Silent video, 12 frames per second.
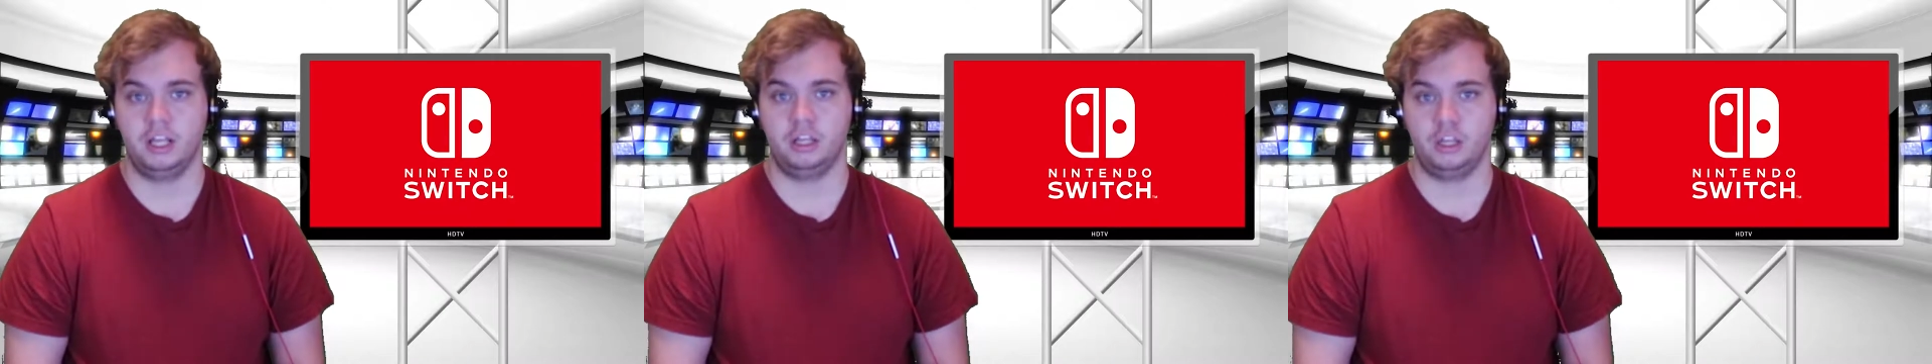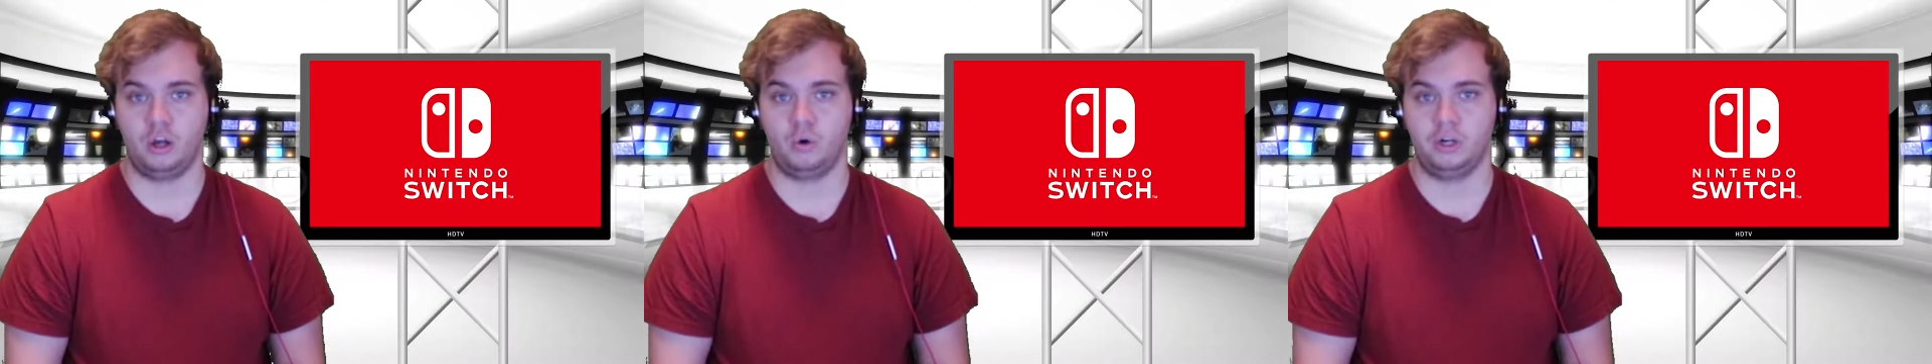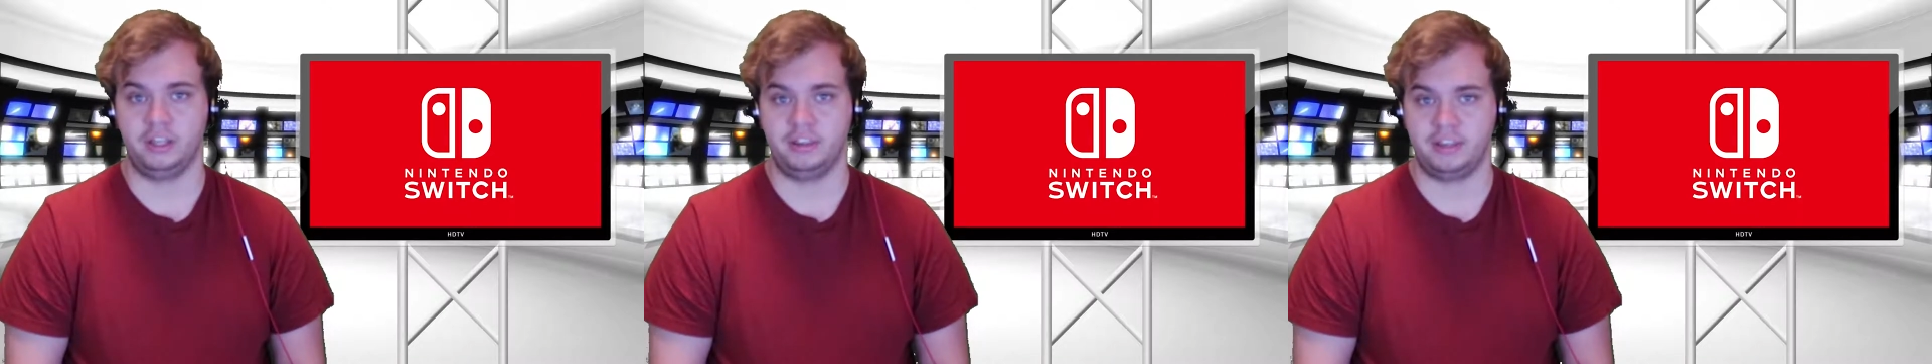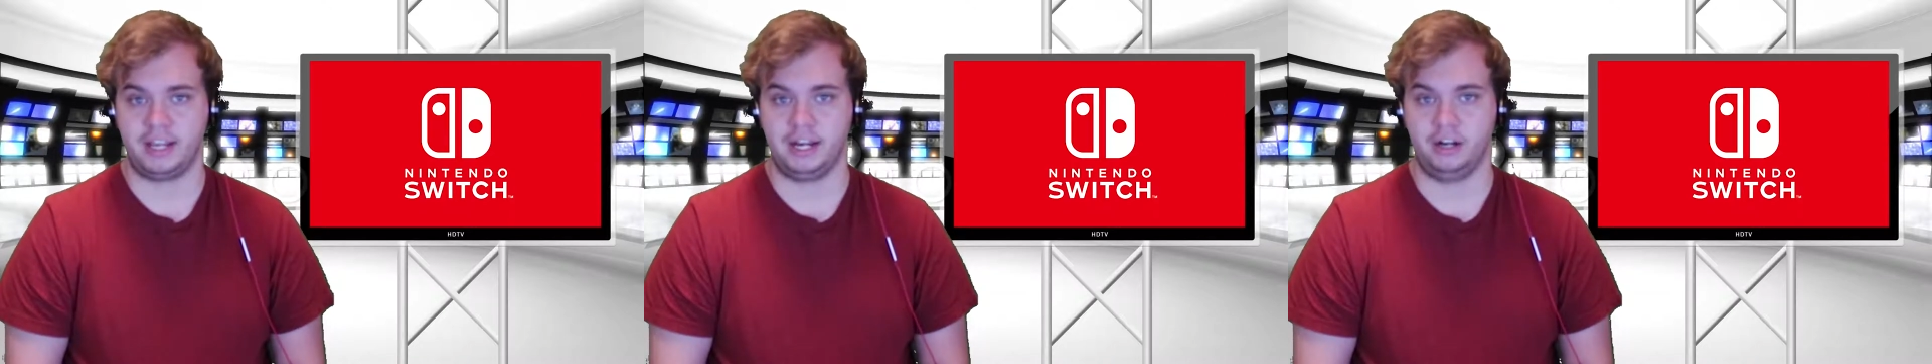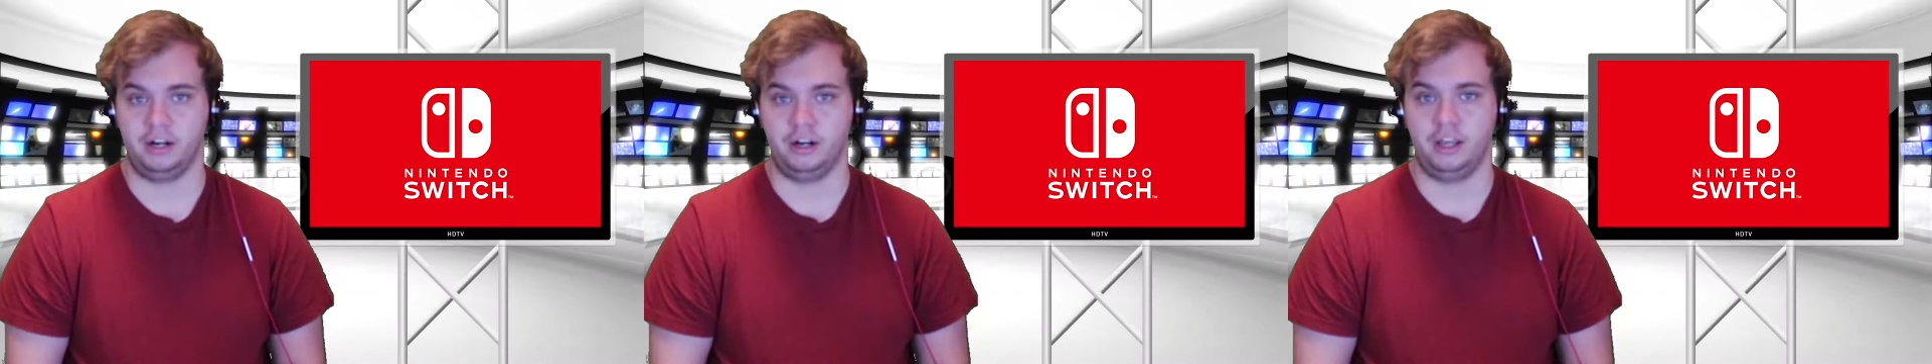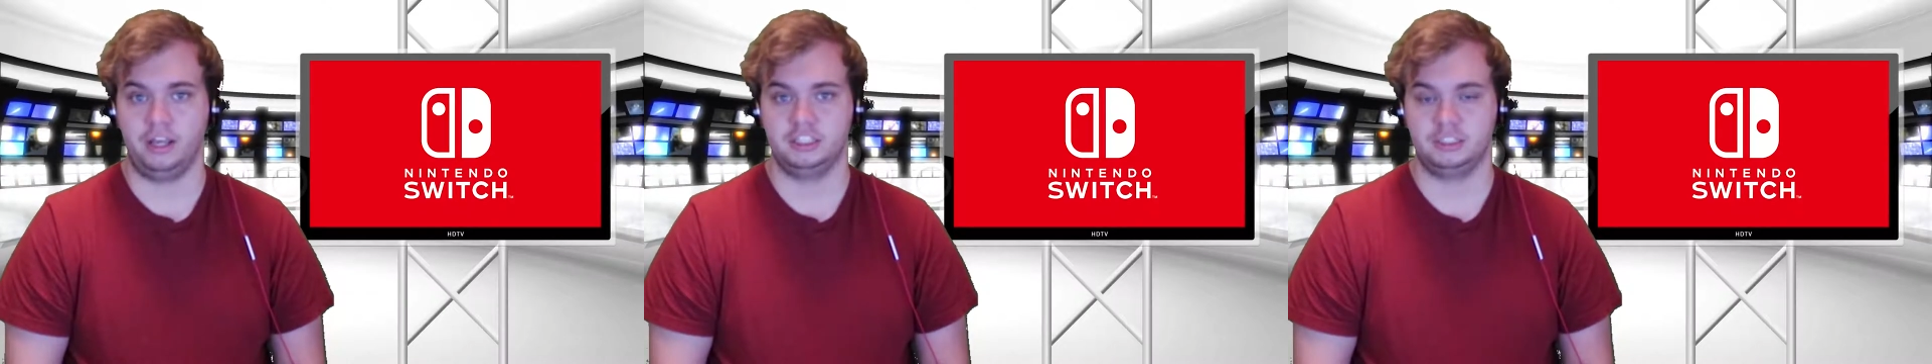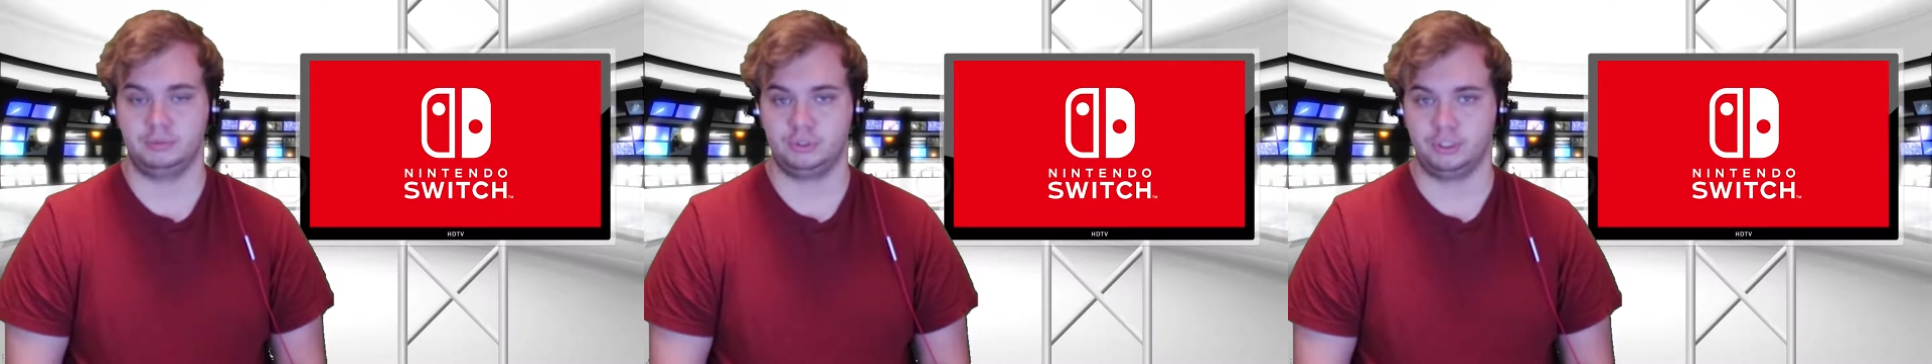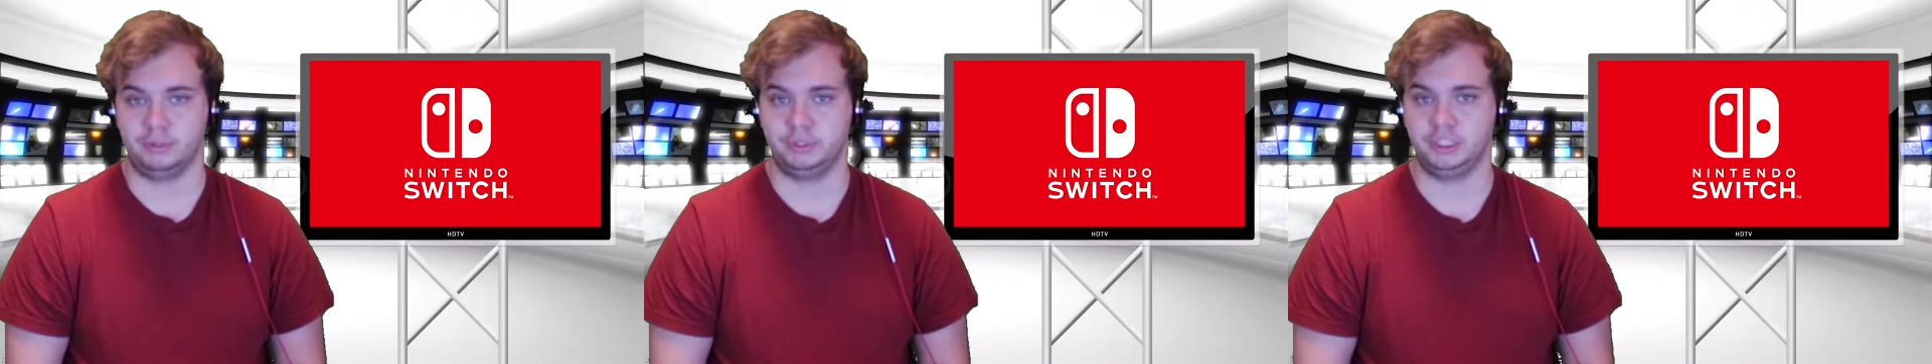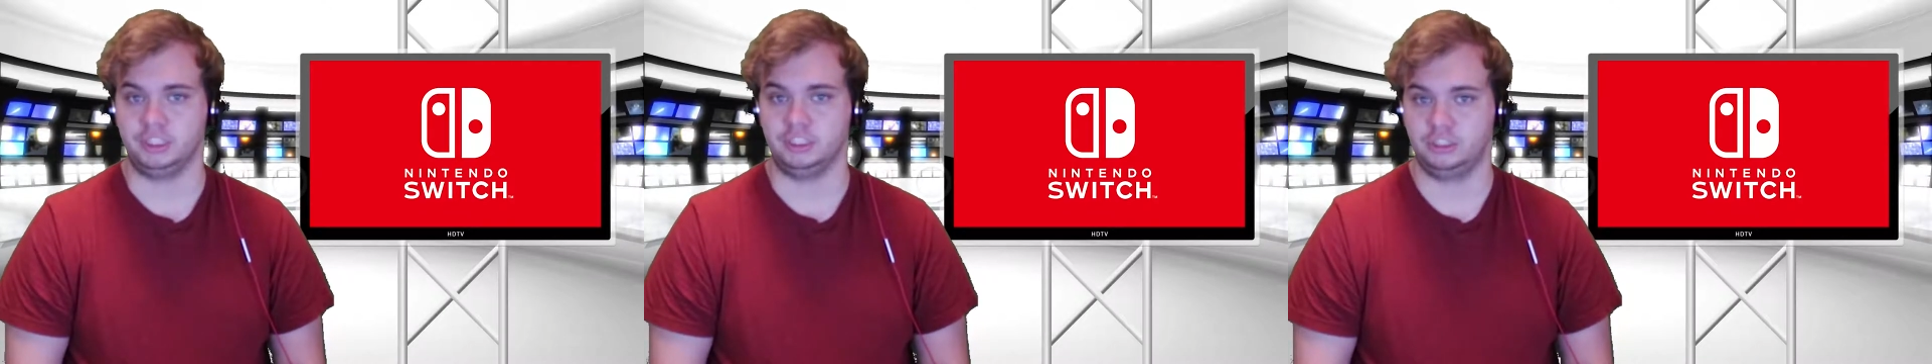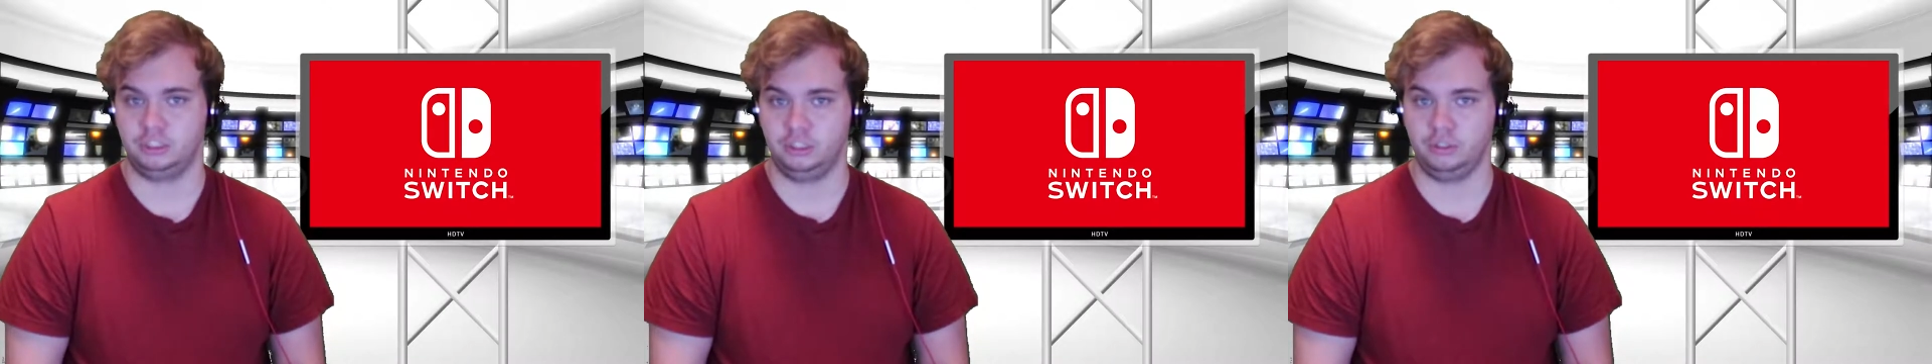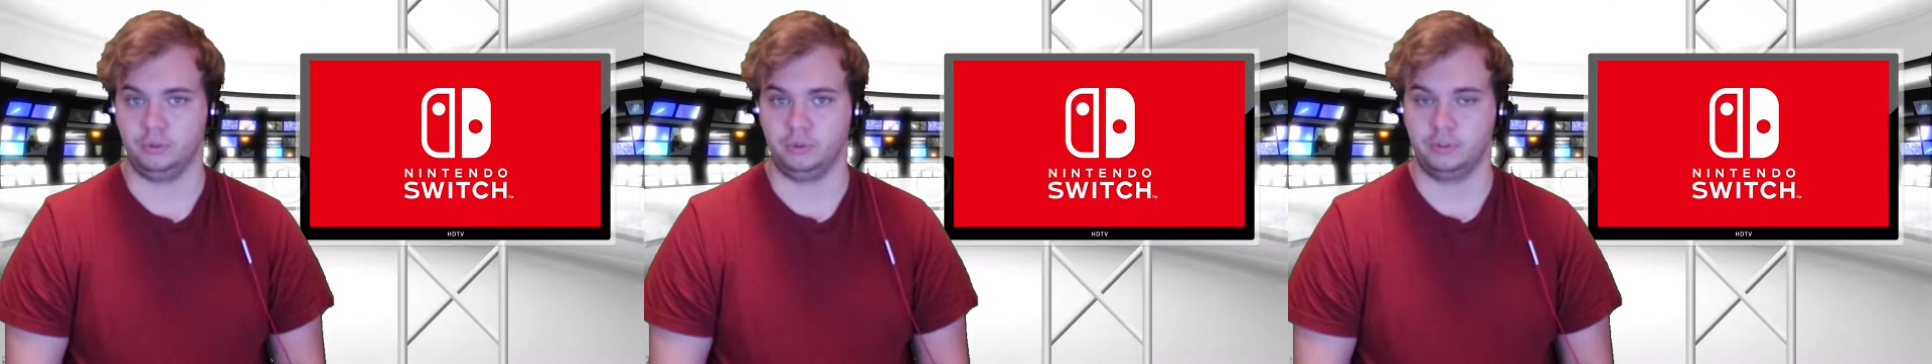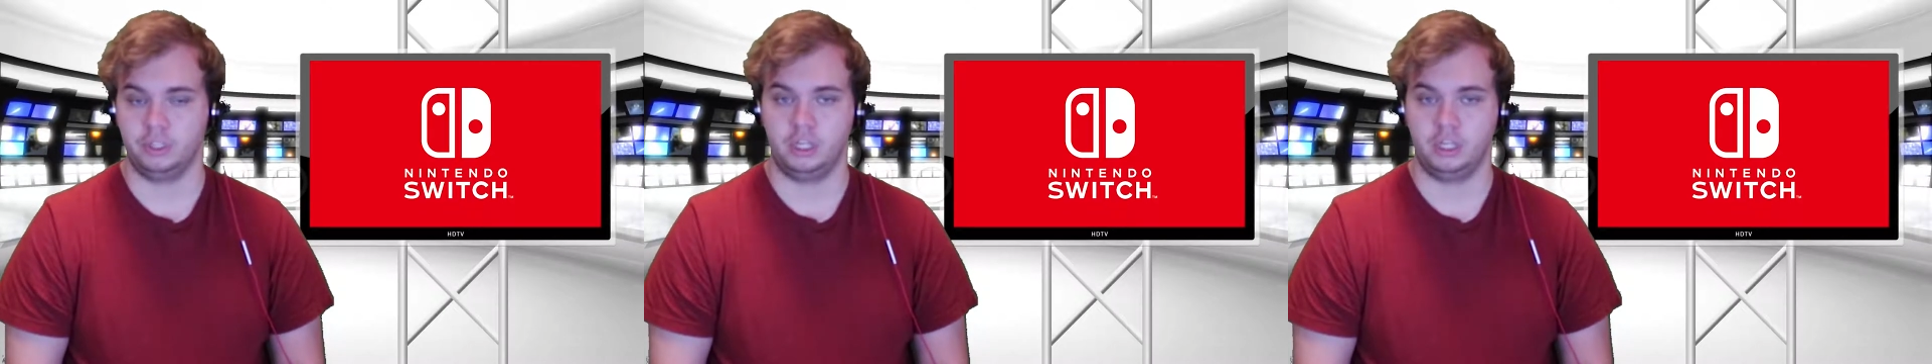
lower their subscription too.